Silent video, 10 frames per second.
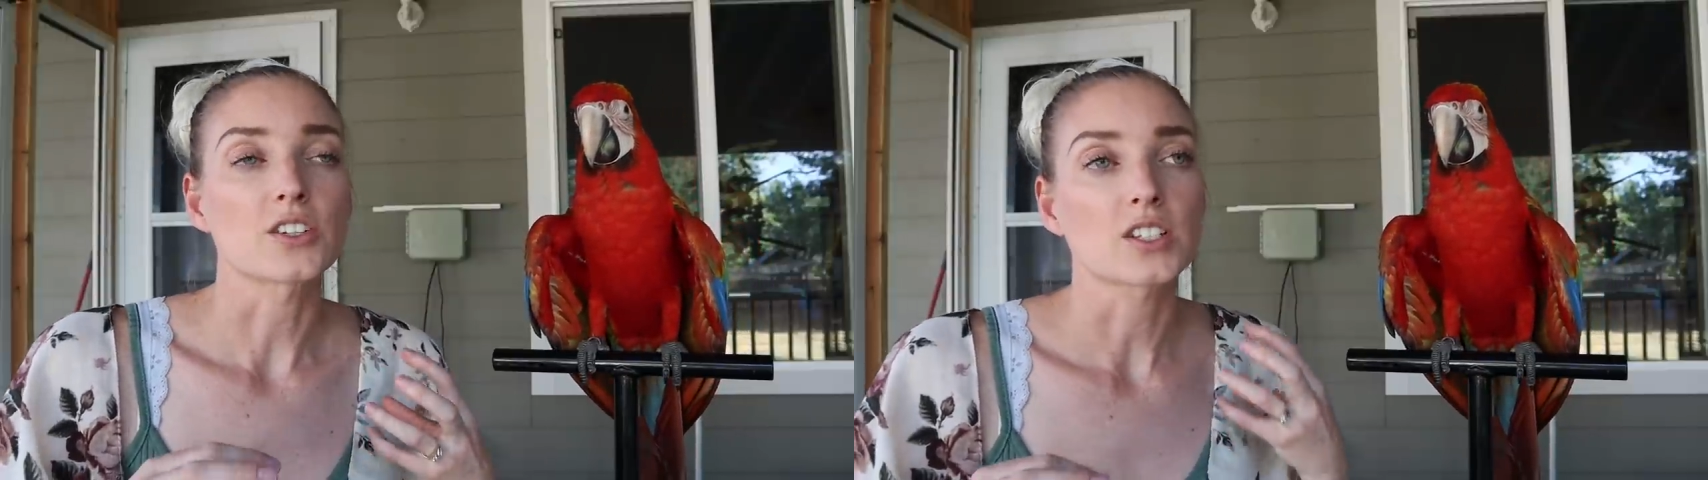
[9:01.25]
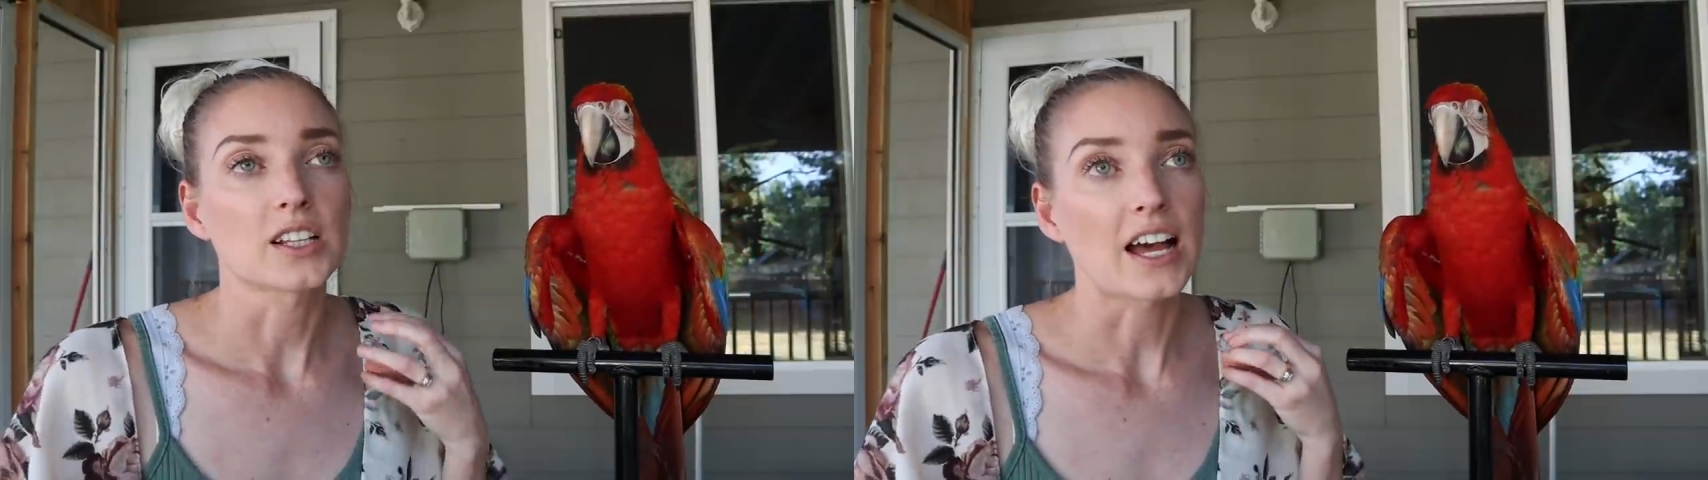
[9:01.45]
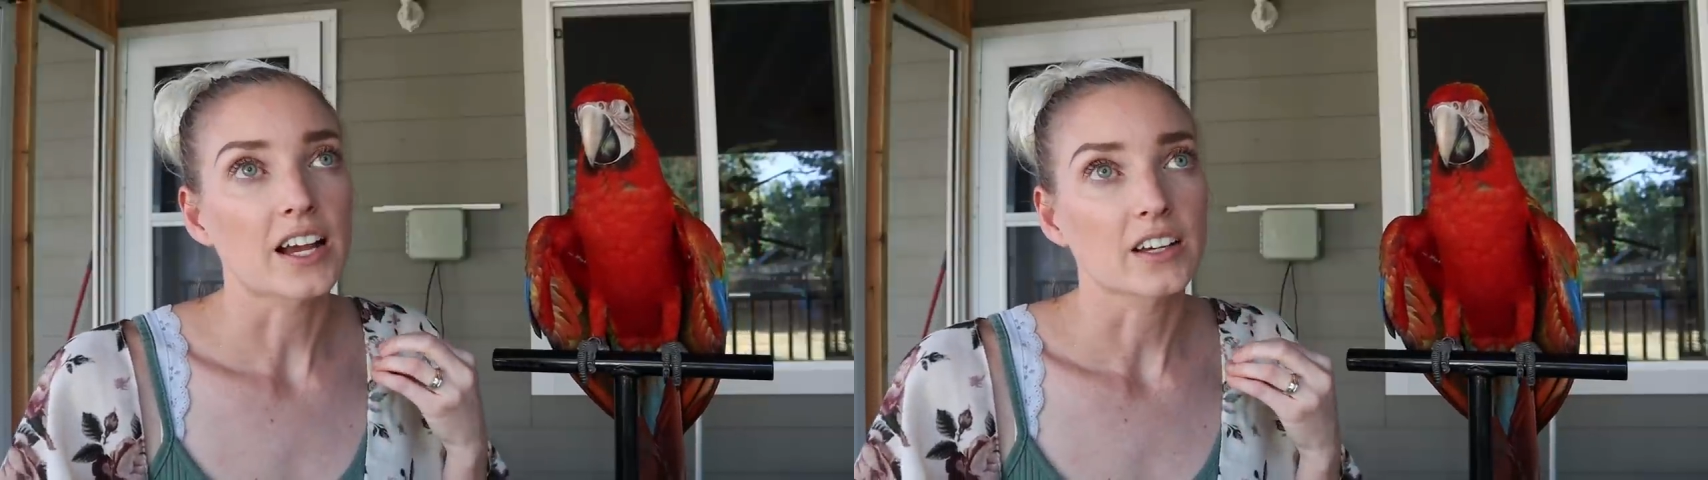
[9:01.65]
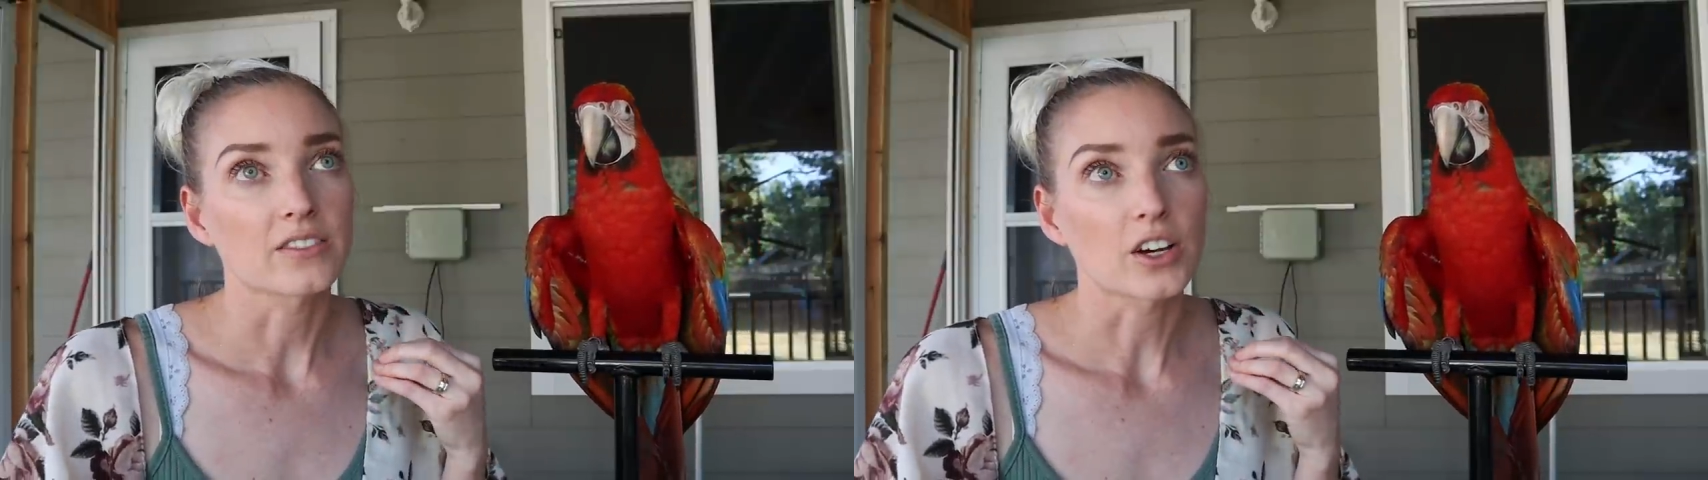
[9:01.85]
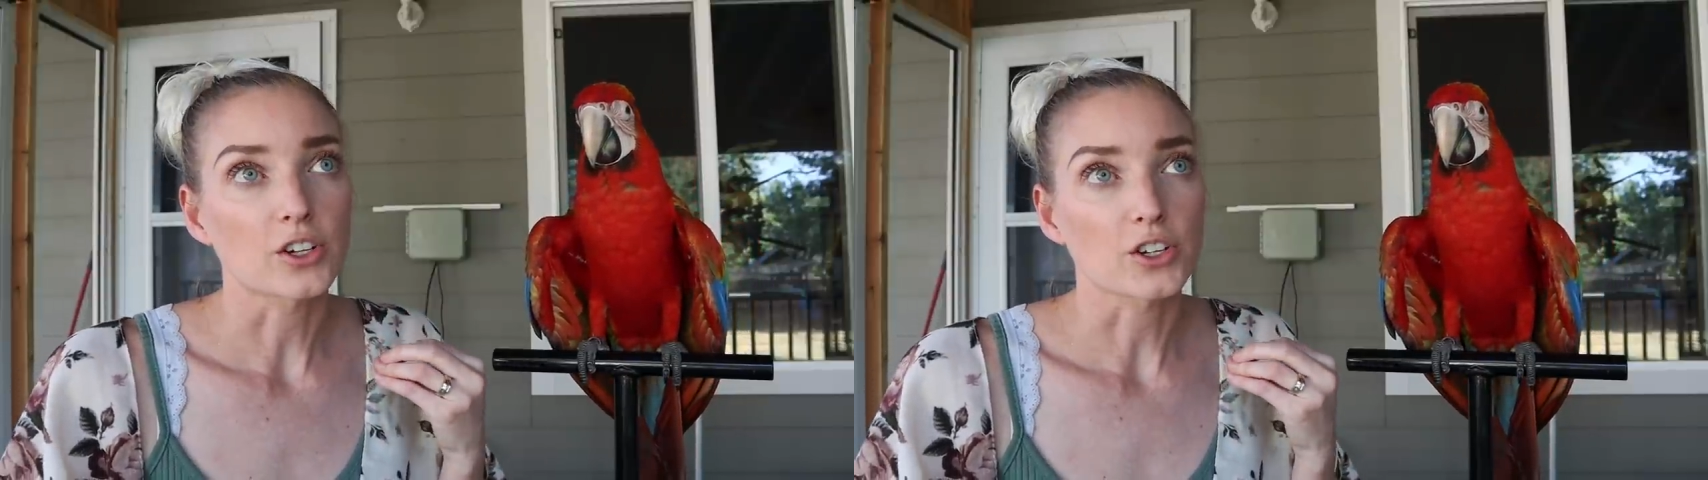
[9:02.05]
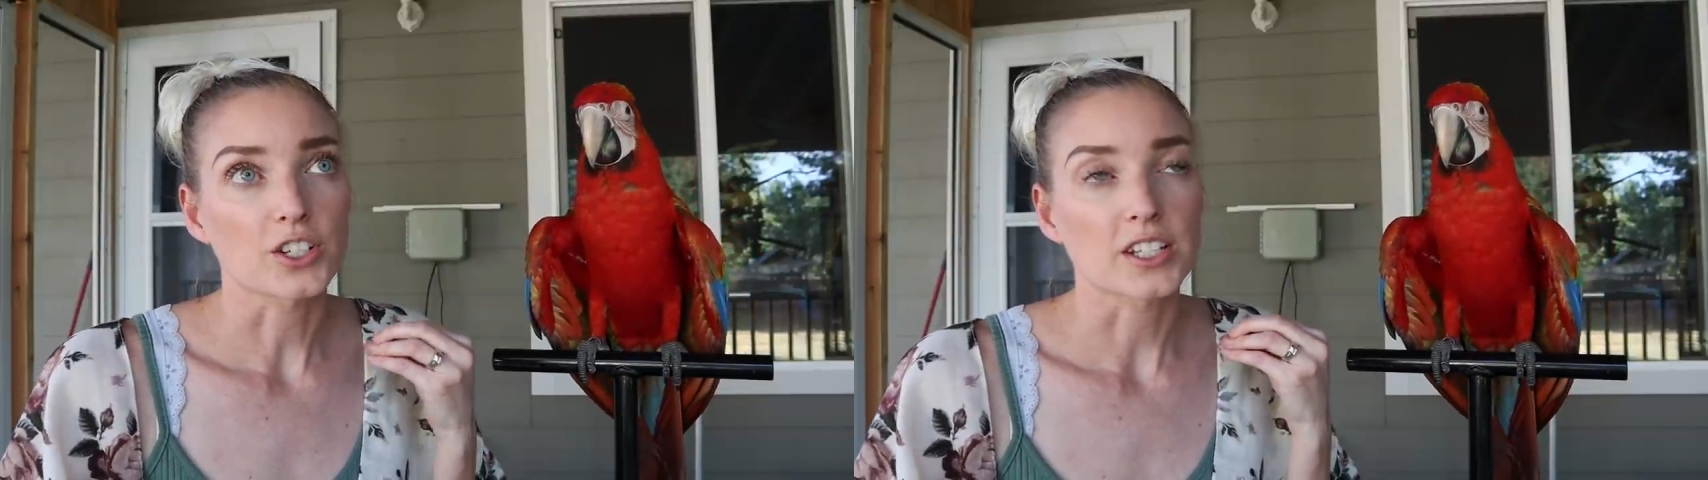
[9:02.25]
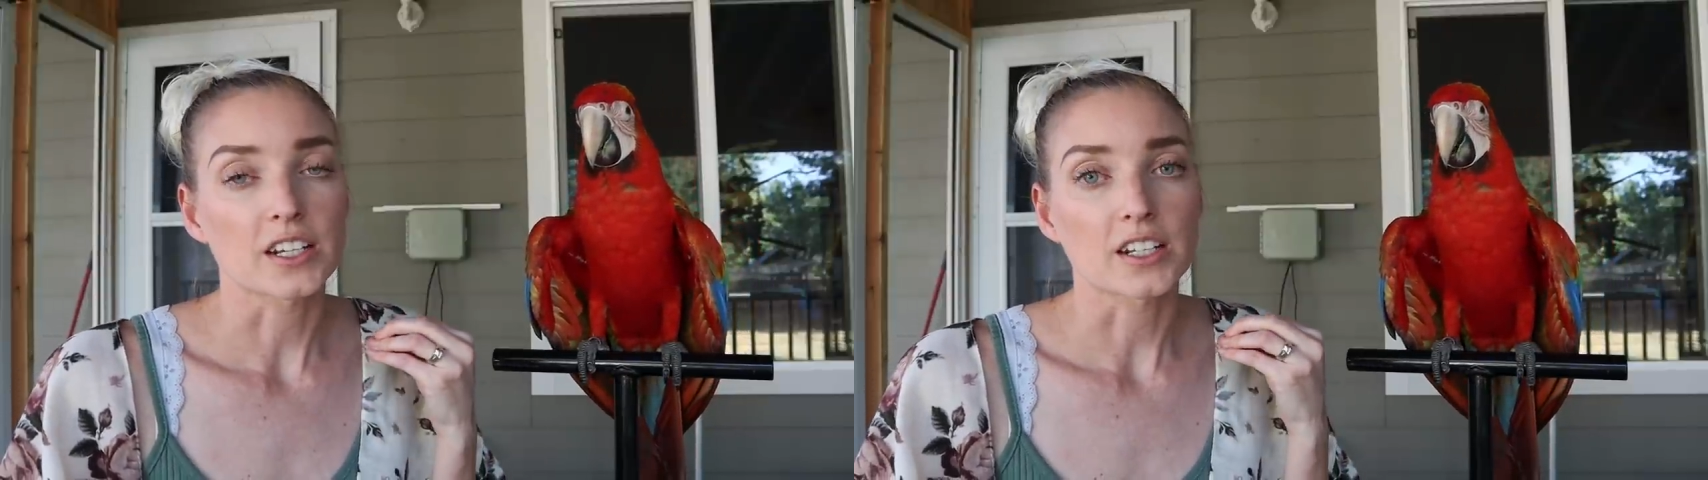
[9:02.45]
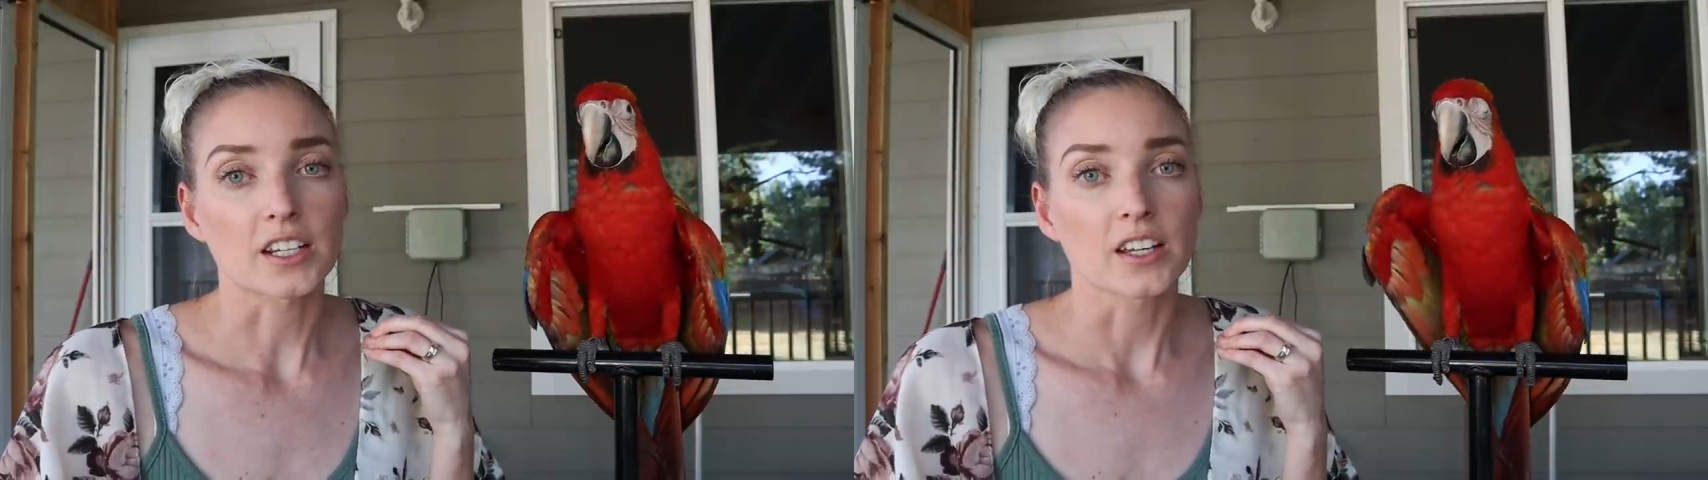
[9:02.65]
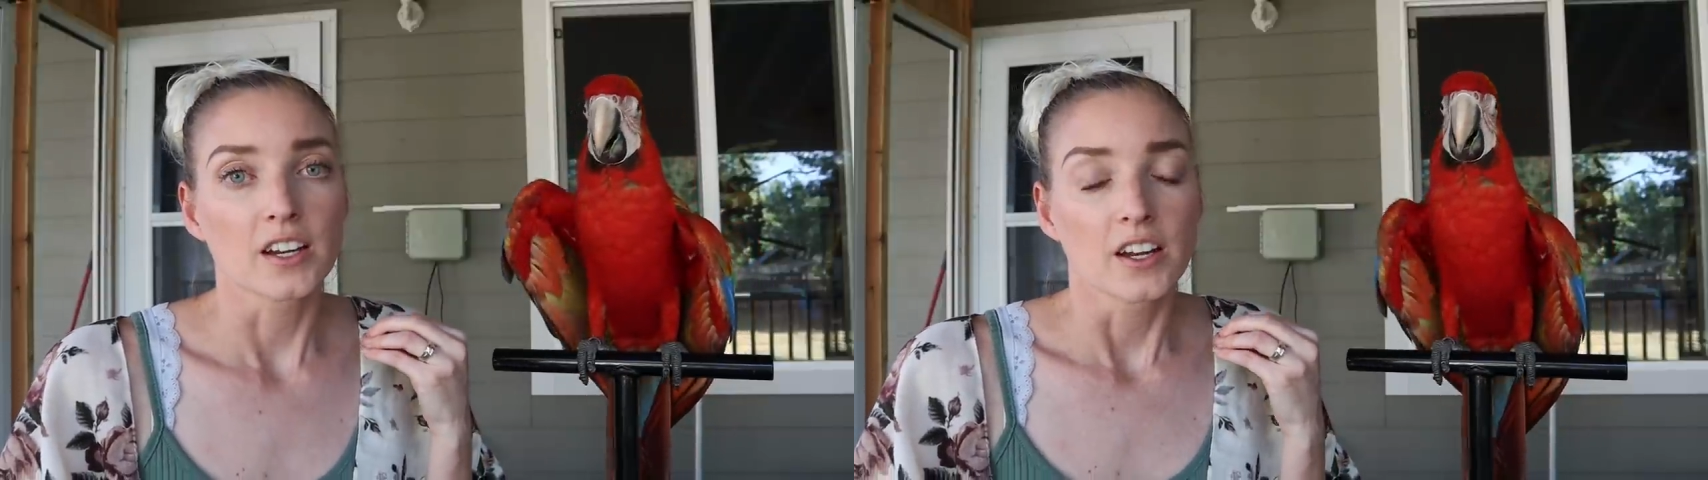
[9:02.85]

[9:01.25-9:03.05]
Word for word: there's a lack of understanding